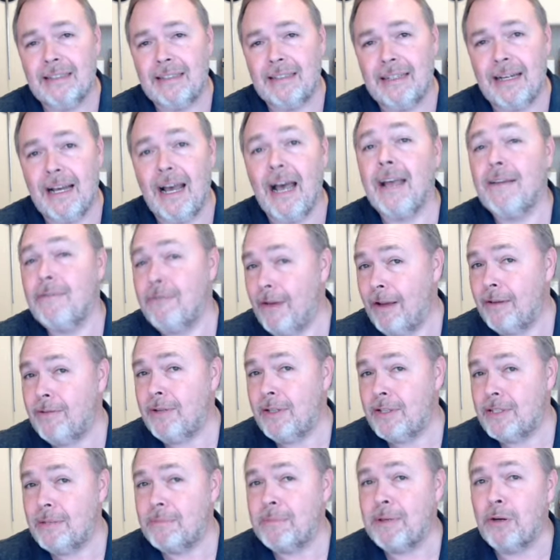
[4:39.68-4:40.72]
I found
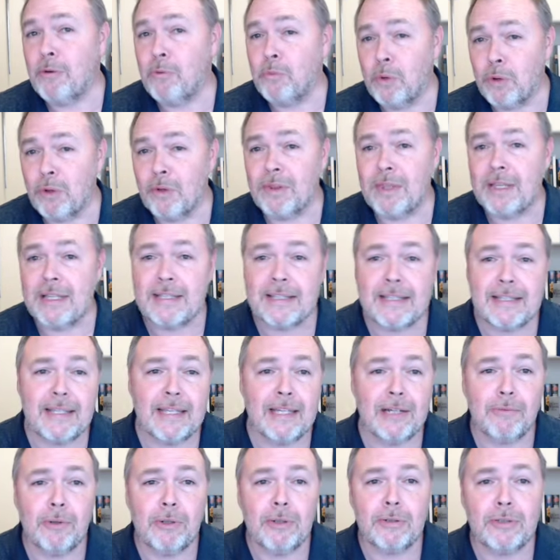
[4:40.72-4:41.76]
it to be a worthy
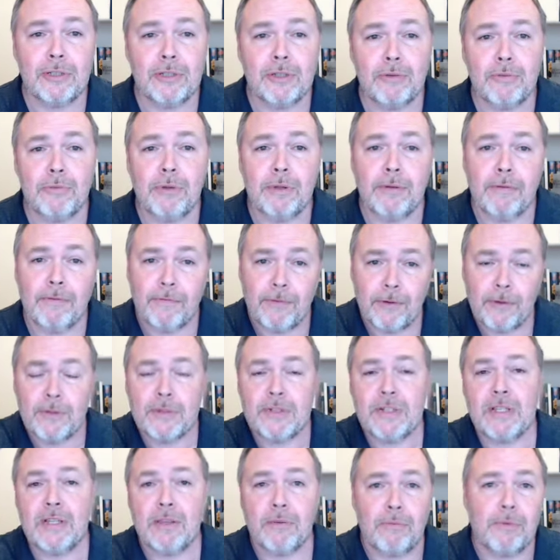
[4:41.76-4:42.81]
sequel to the
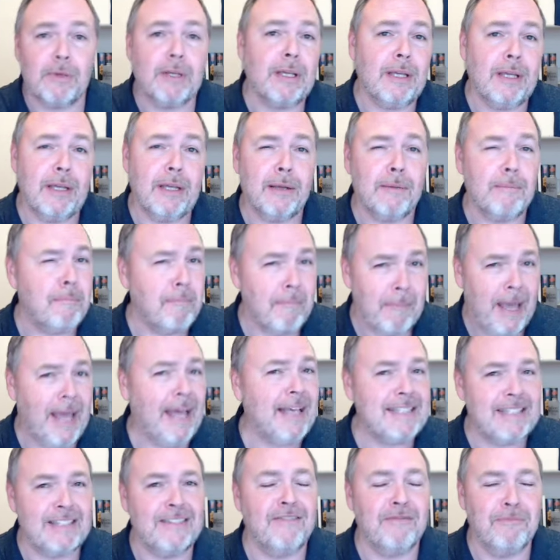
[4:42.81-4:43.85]
first three
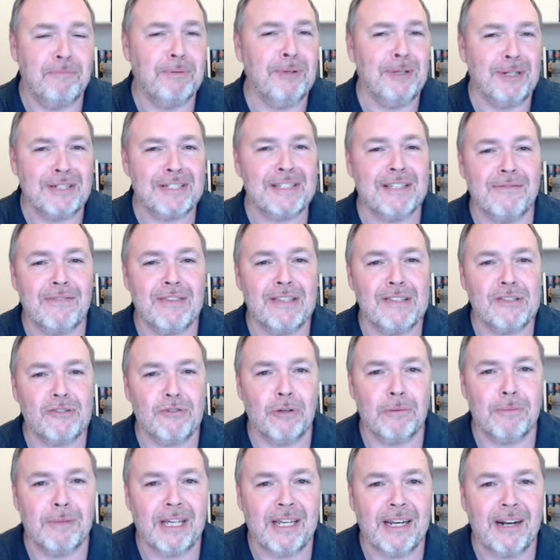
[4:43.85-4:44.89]
massive books of the
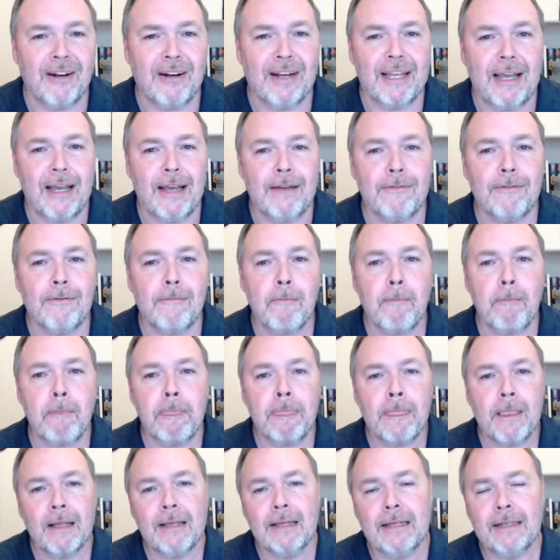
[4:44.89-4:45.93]
Stormlight Archive.
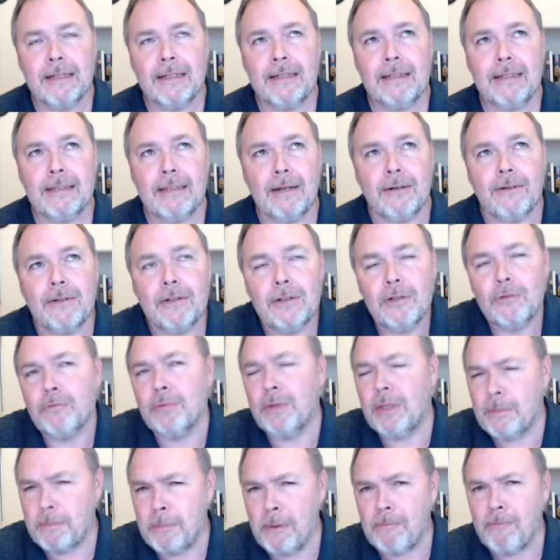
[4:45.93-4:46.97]
Now,
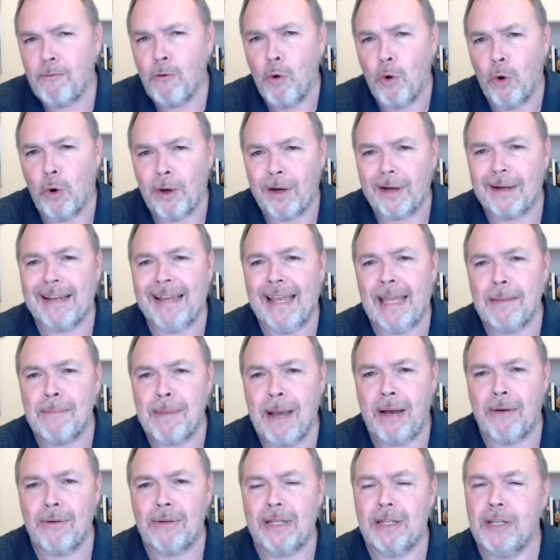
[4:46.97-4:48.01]
Rhythm of War came
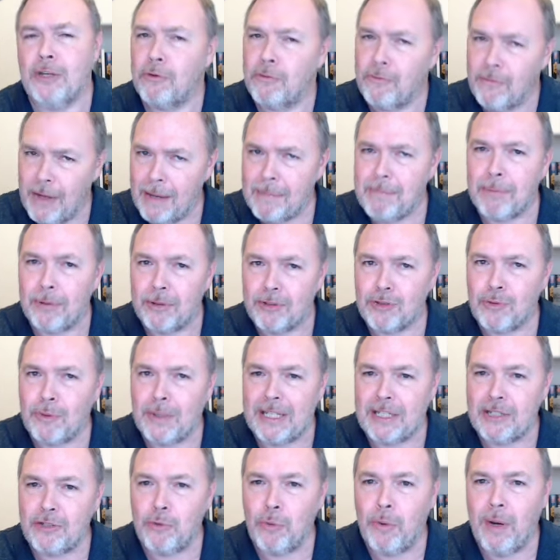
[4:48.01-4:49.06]
out in November
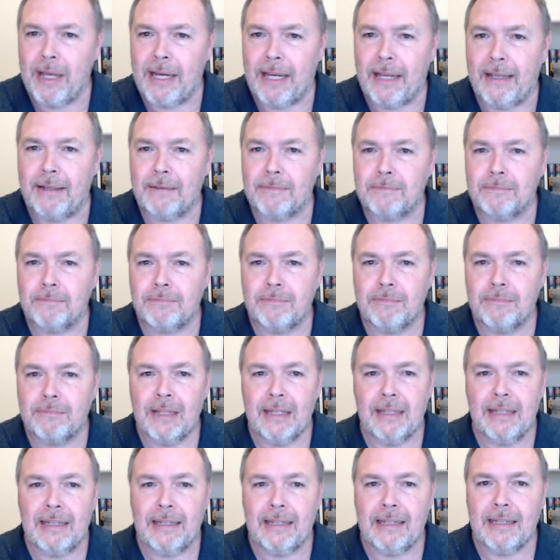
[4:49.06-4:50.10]
2020,
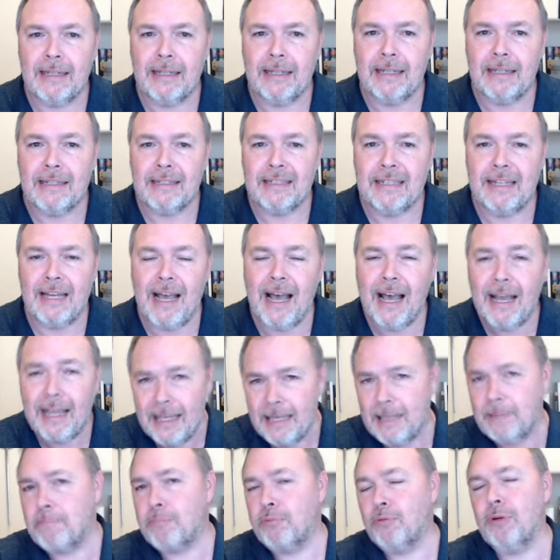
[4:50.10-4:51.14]
and I
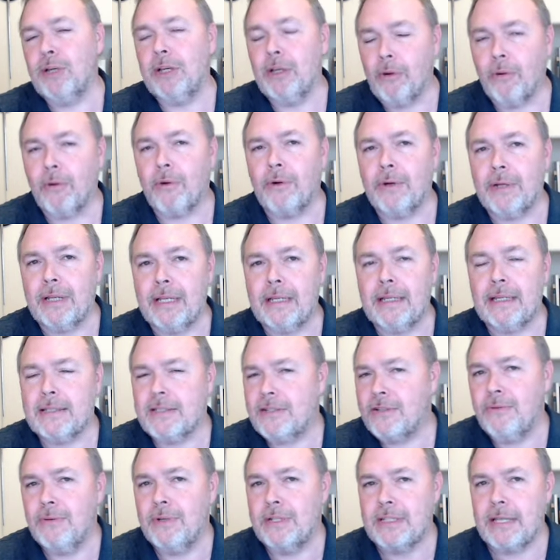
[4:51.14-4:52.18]
had pre ordered it as
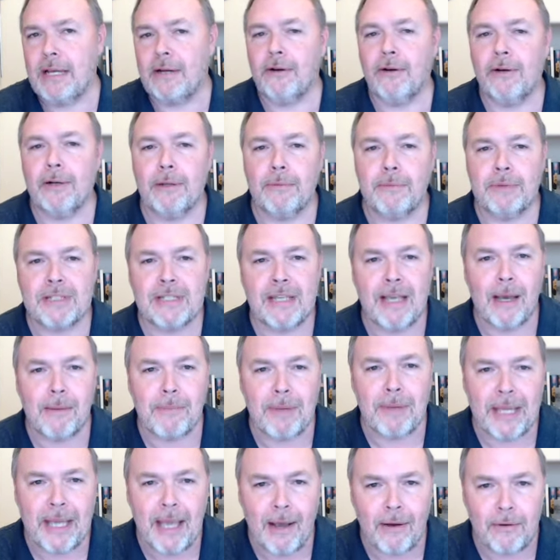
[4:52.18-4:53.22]
soon as I heard it was
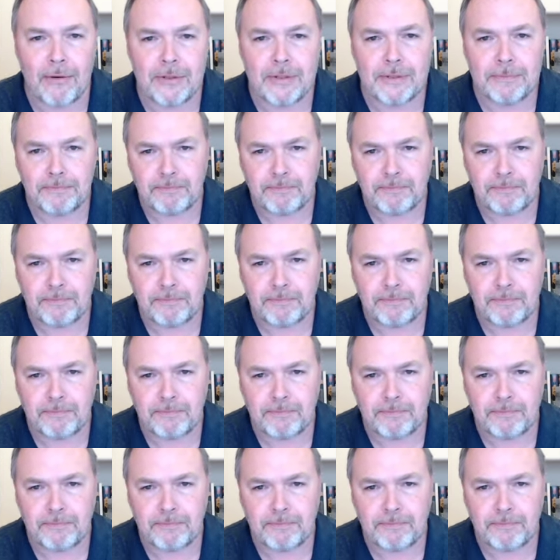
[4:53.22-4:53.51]
coming out.